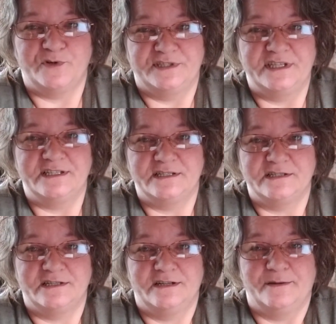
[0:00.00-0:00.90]

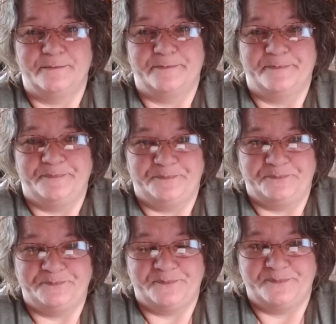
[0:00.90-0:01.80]
seasoned
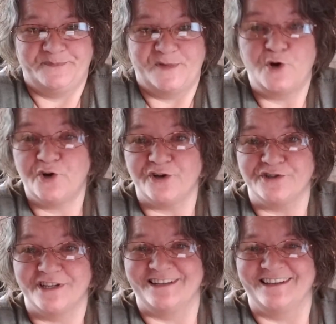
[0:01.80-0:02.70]
hookers.